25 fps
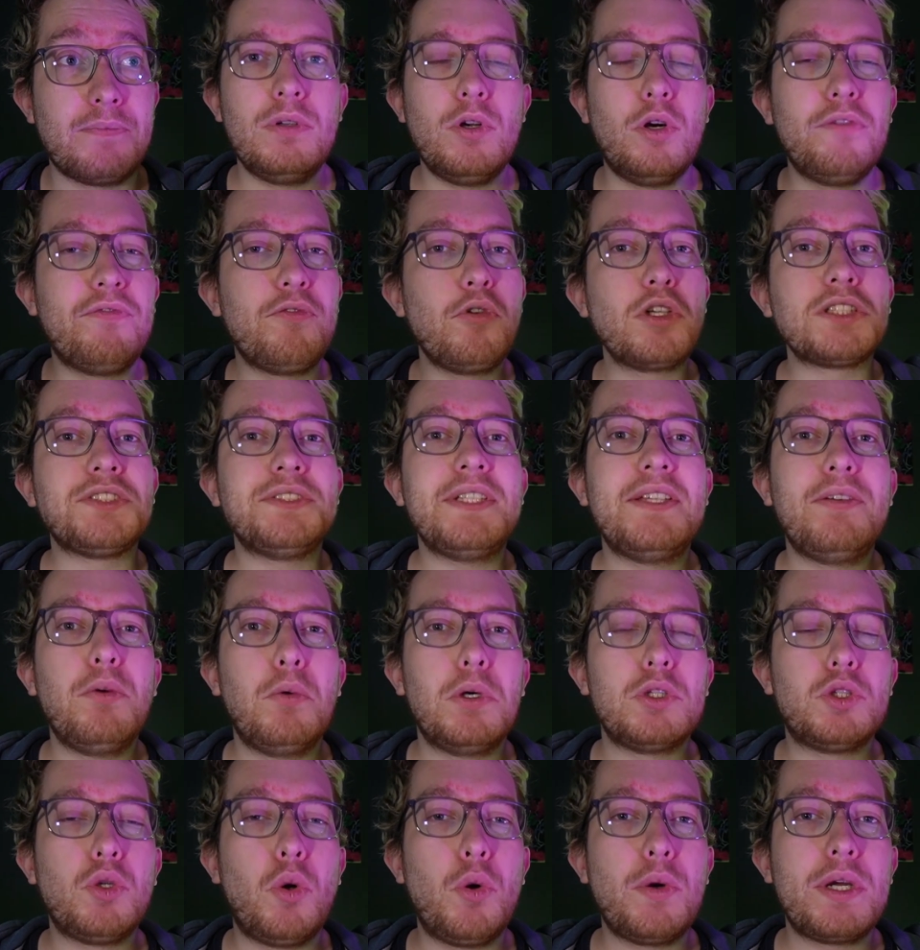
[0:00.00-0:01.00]
Of course, if you
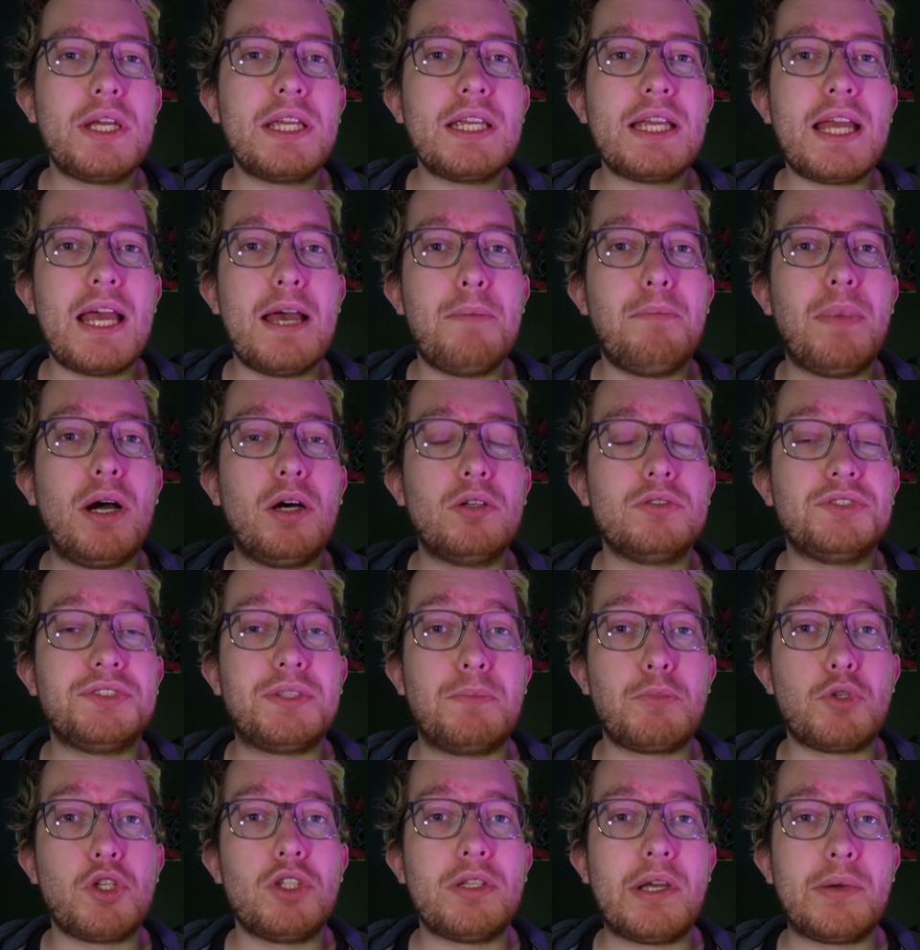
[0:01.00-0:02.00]
are talking about
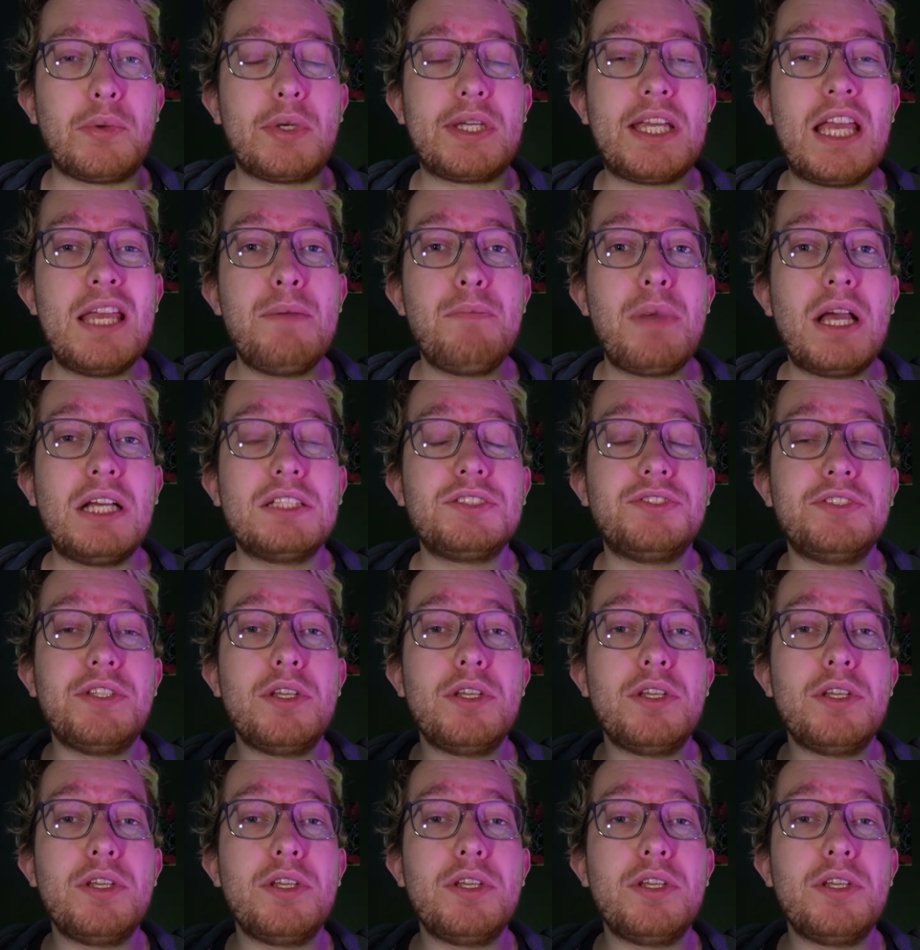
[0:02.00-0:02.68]
some generic gamepads,